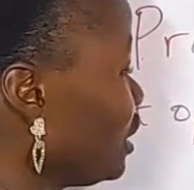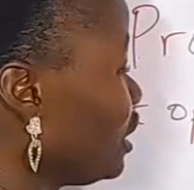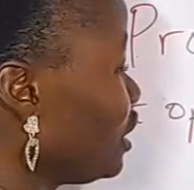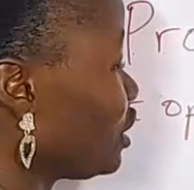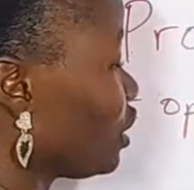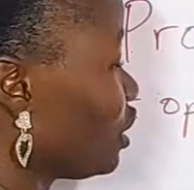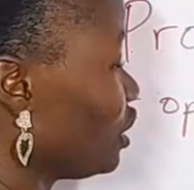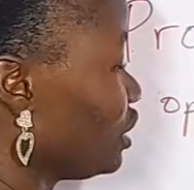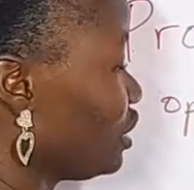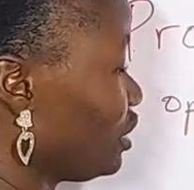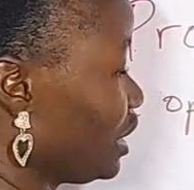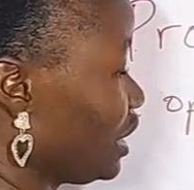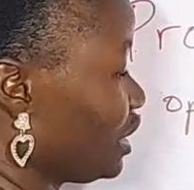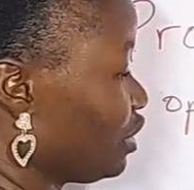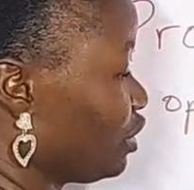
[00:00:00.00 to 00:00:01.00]
is
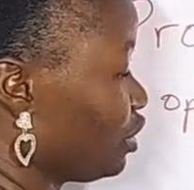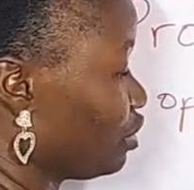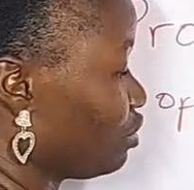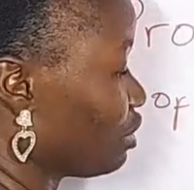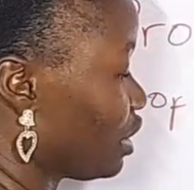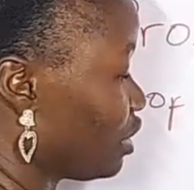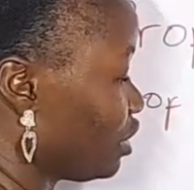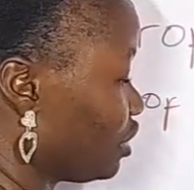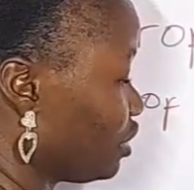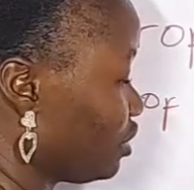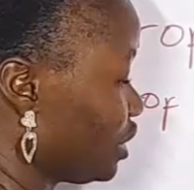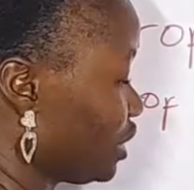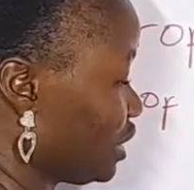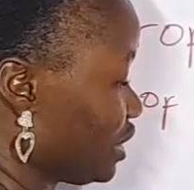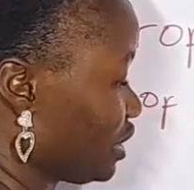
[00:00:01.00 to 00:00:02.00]
100 over
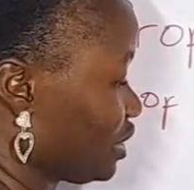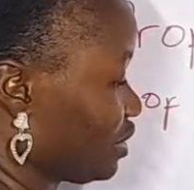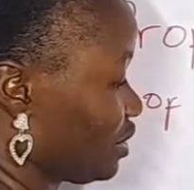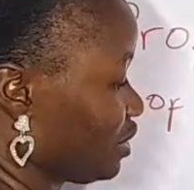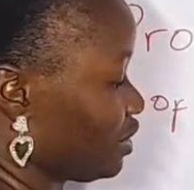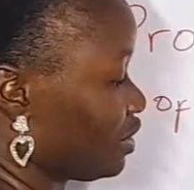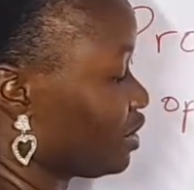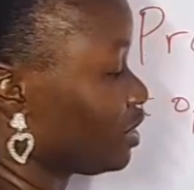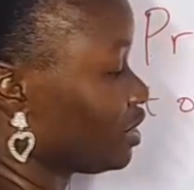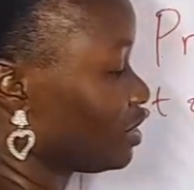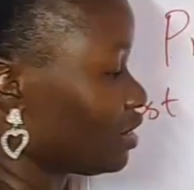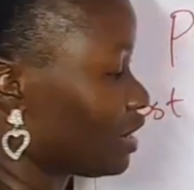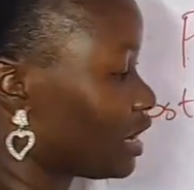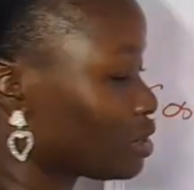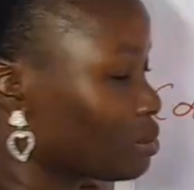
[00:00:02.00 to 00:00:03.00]
100.
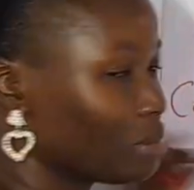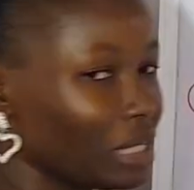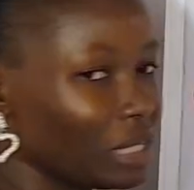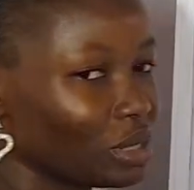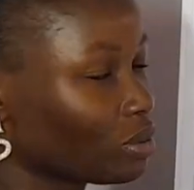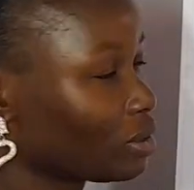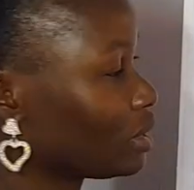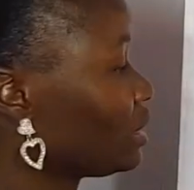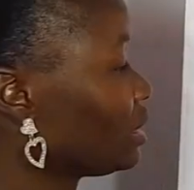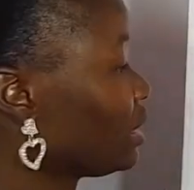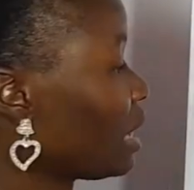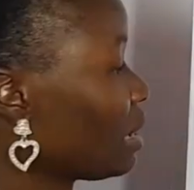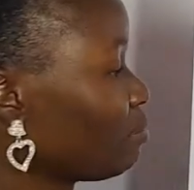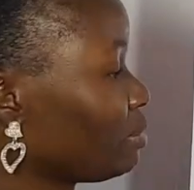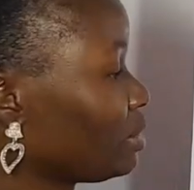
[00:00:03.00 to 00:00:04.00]
So assuming it was
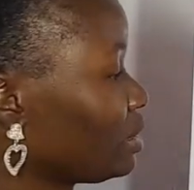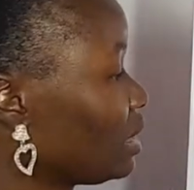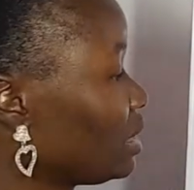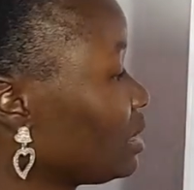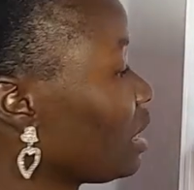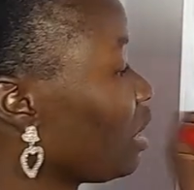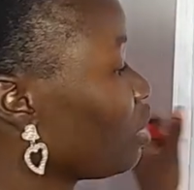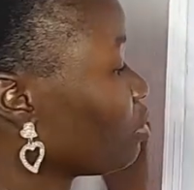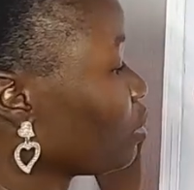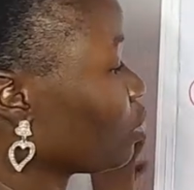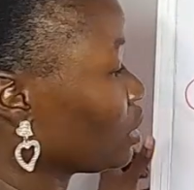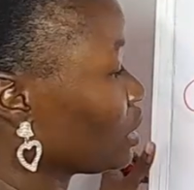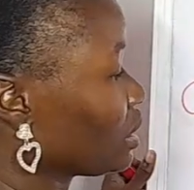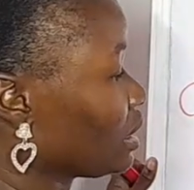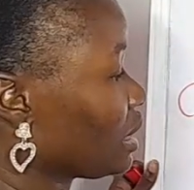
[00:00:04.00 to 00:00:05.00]
10%, that would be
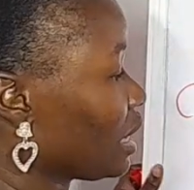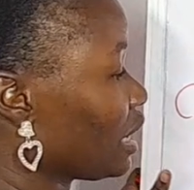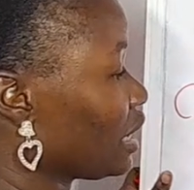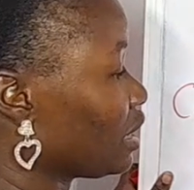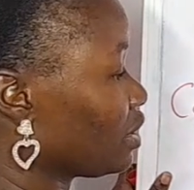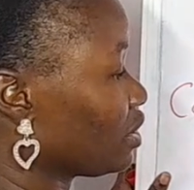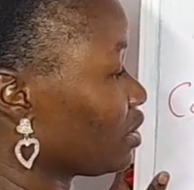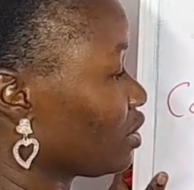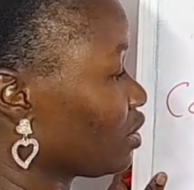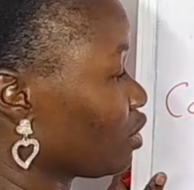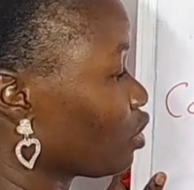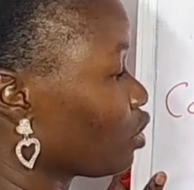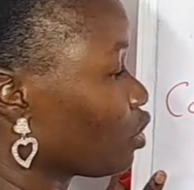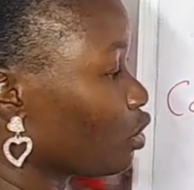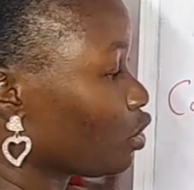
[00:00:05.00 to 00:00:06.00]
what? 10
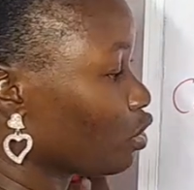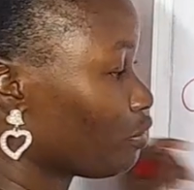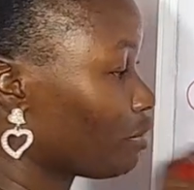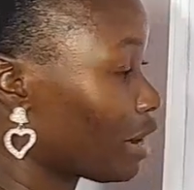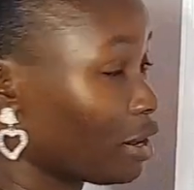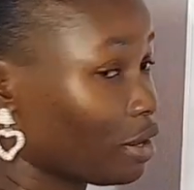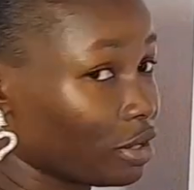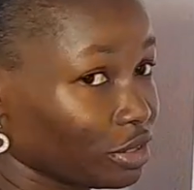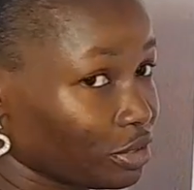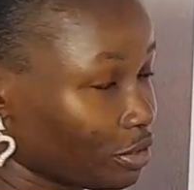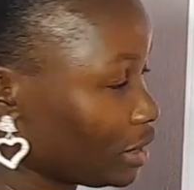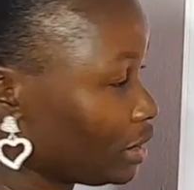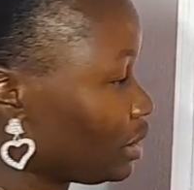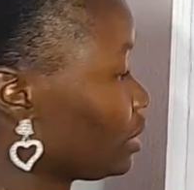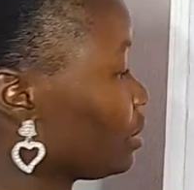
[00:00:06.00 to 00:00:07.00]
over
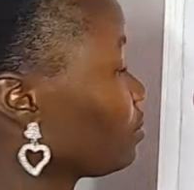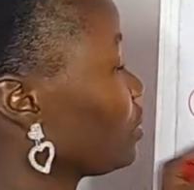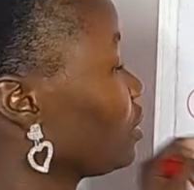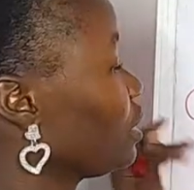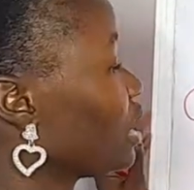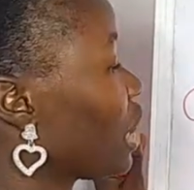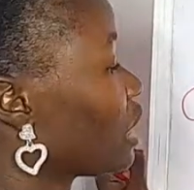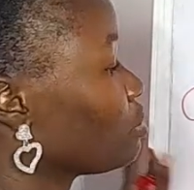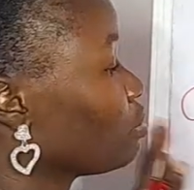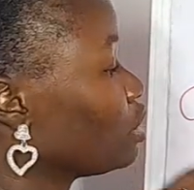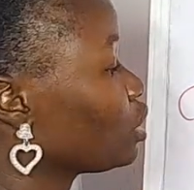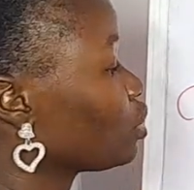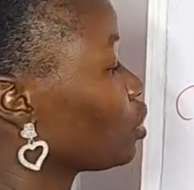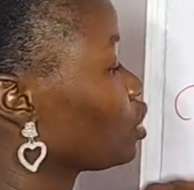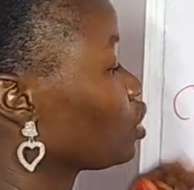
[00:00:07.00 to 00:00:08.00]
100. Assuming
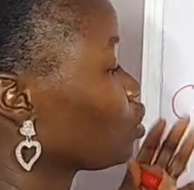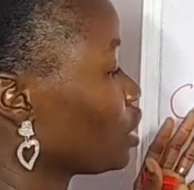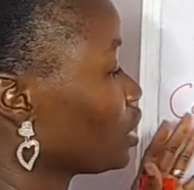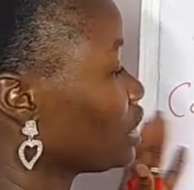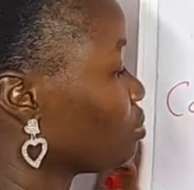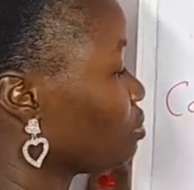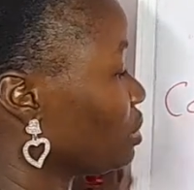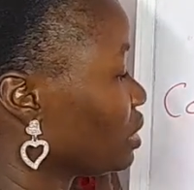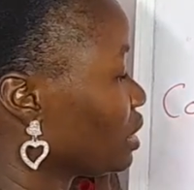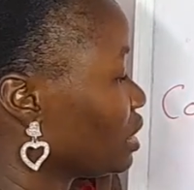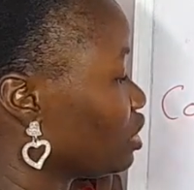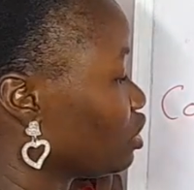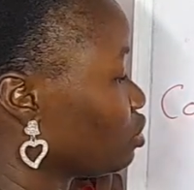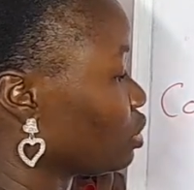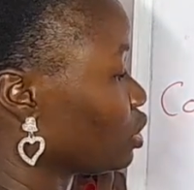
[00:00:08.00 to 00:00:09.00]
it was 20%,
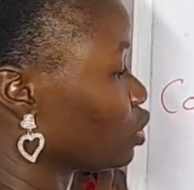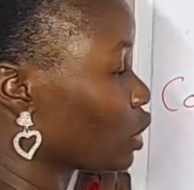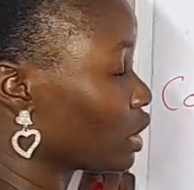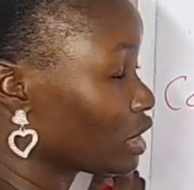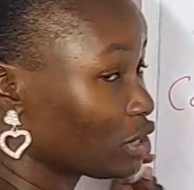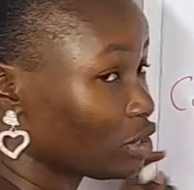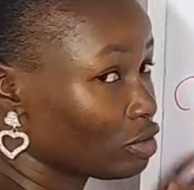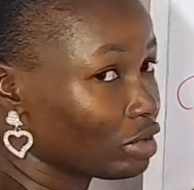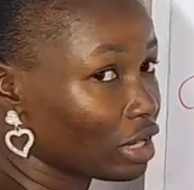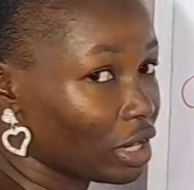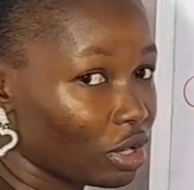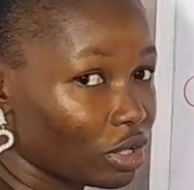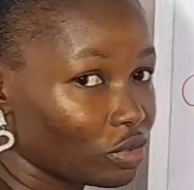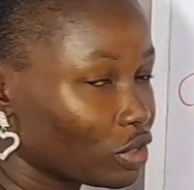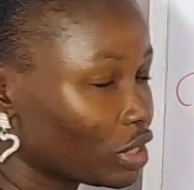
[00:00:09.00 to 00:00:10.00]
it would be 20 over
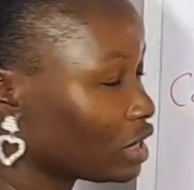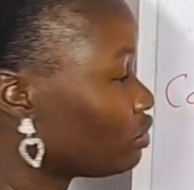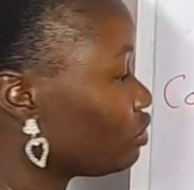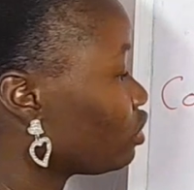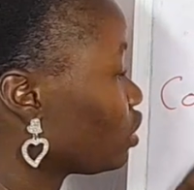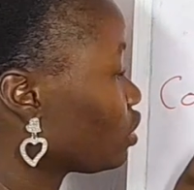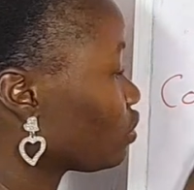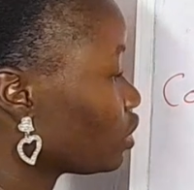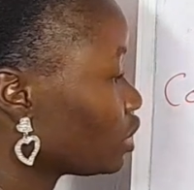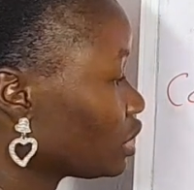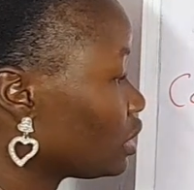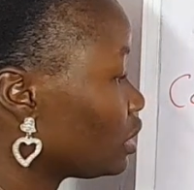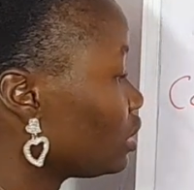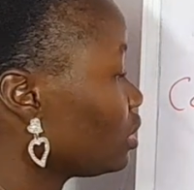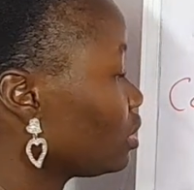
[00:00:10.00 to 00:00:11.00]
100. If it was
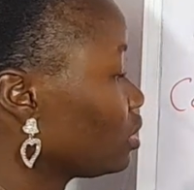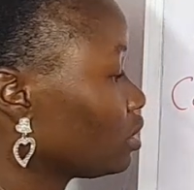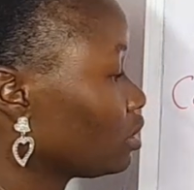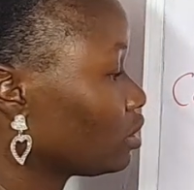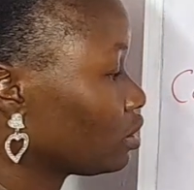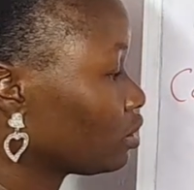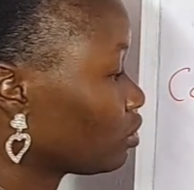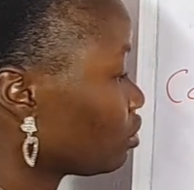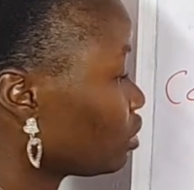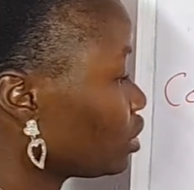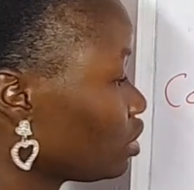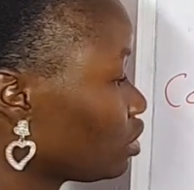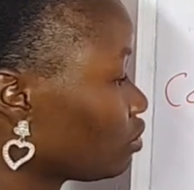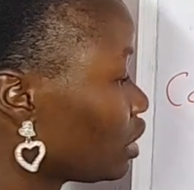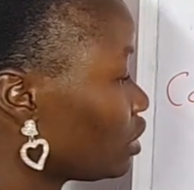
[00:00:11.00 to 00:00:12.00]
40 over
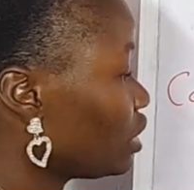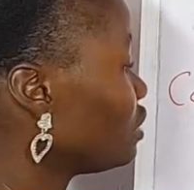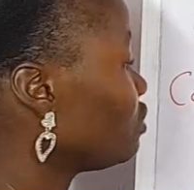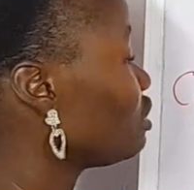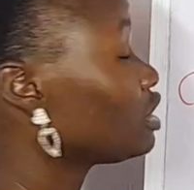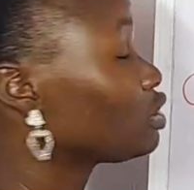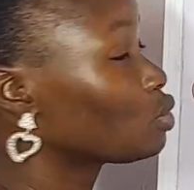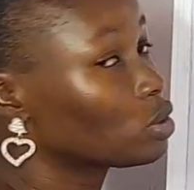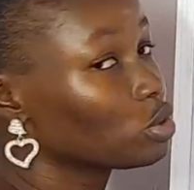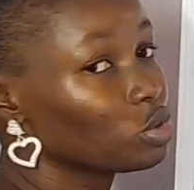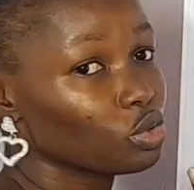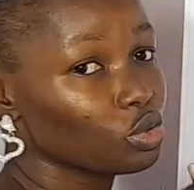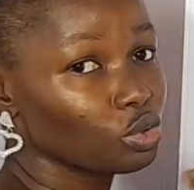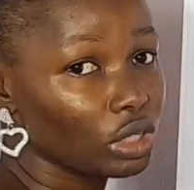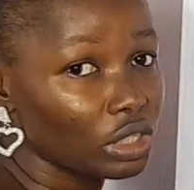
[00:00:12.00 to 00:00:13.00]
100. If it
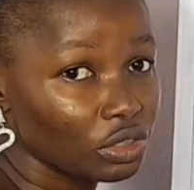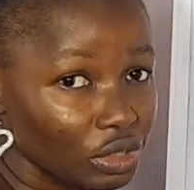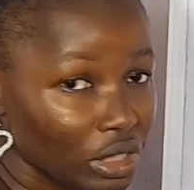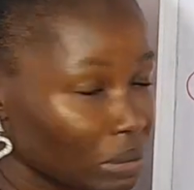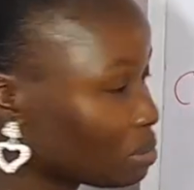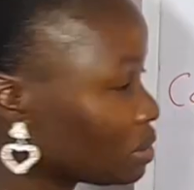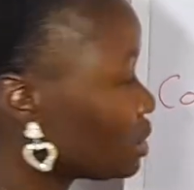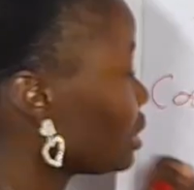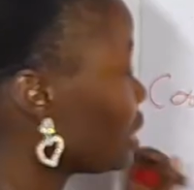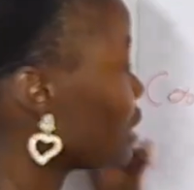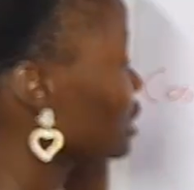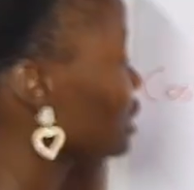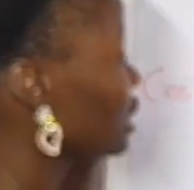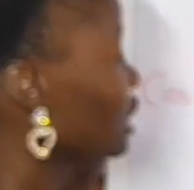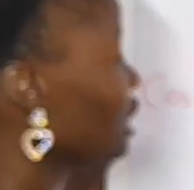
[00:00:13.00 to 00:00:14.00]
was 200%,